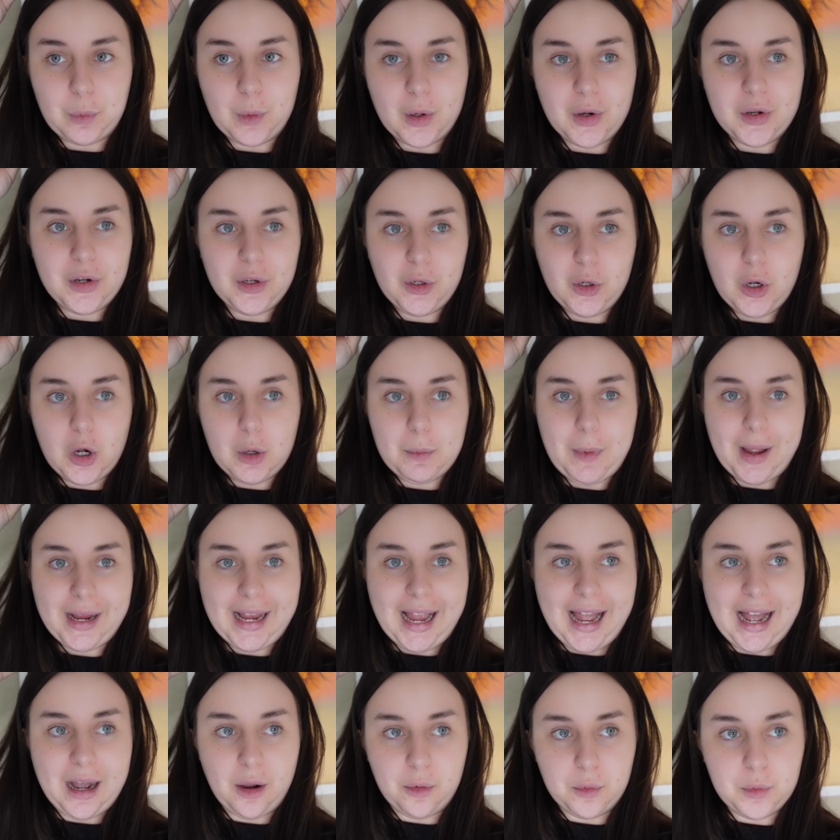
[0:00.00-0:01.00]
we're gonna go
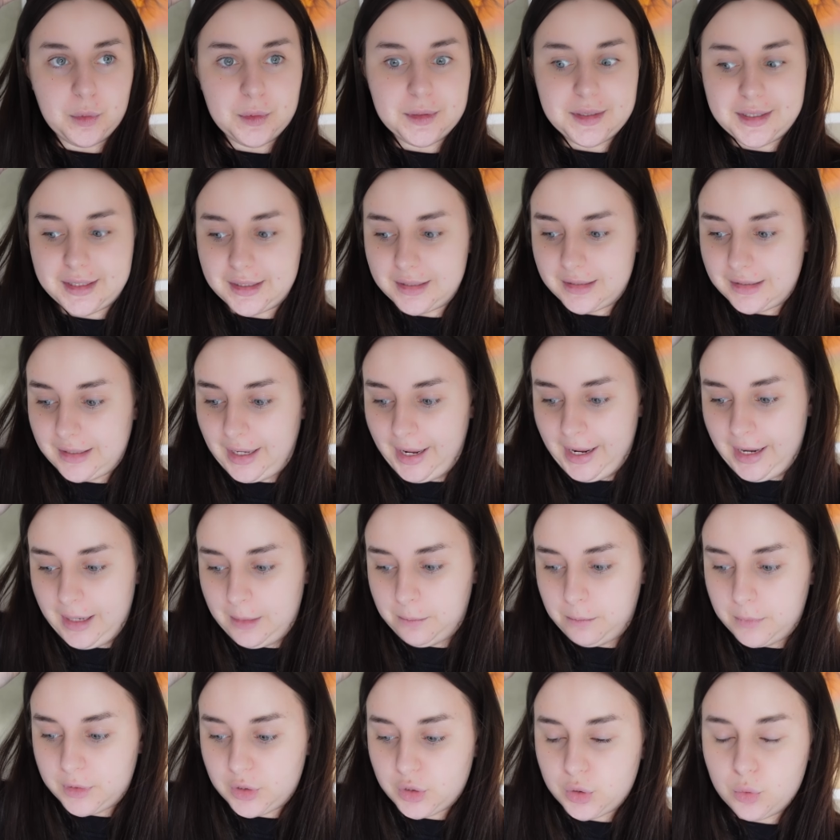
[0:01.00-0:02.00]
back out
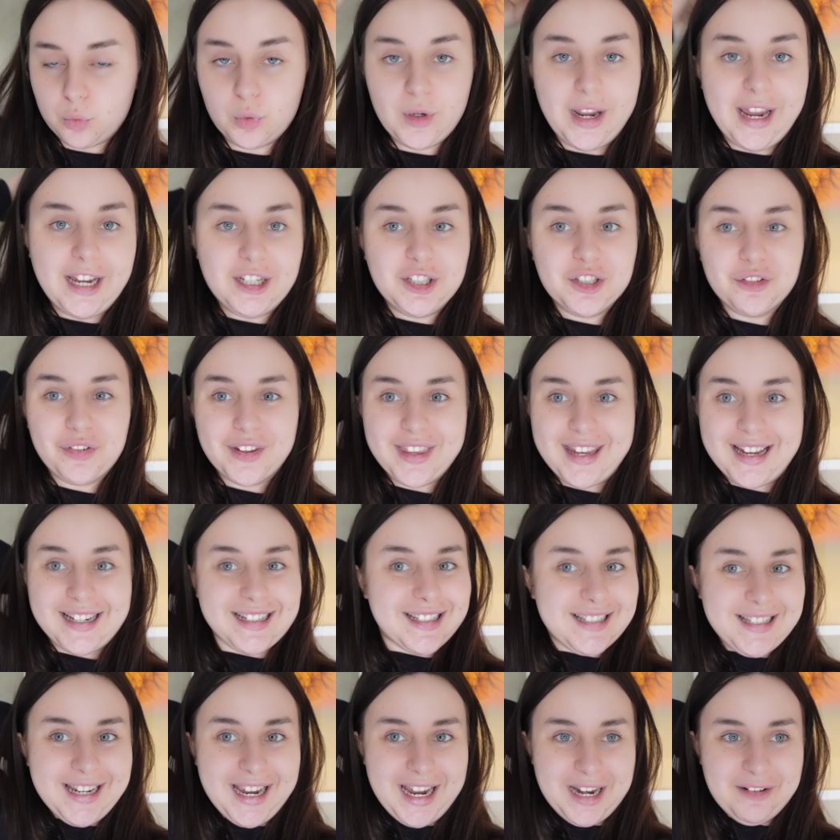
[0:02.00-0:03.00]
soonish for the
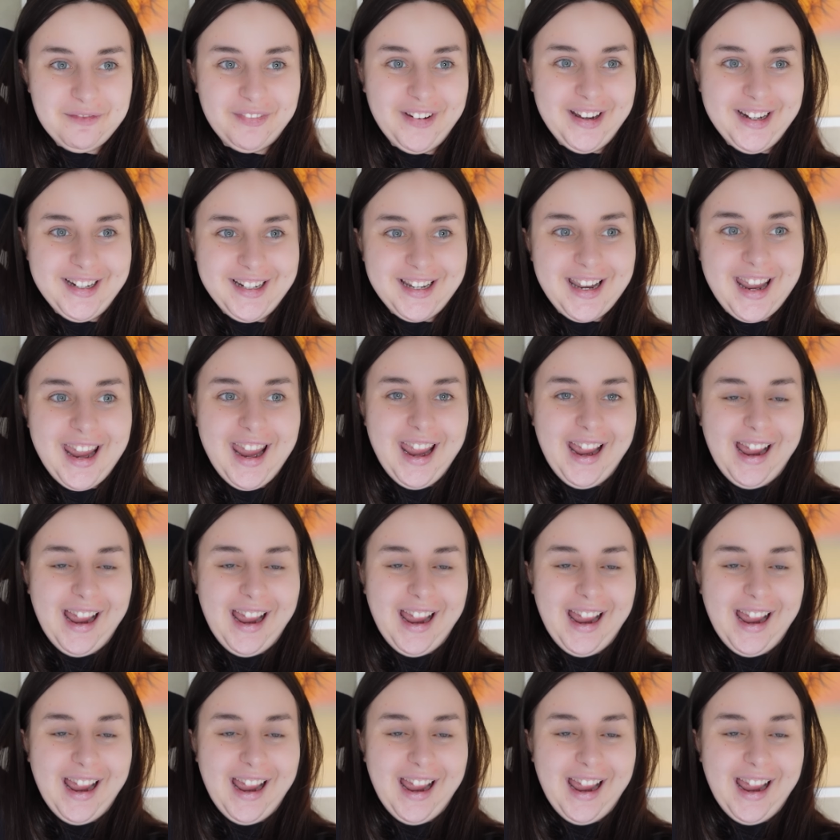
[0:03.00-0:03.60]
entertainment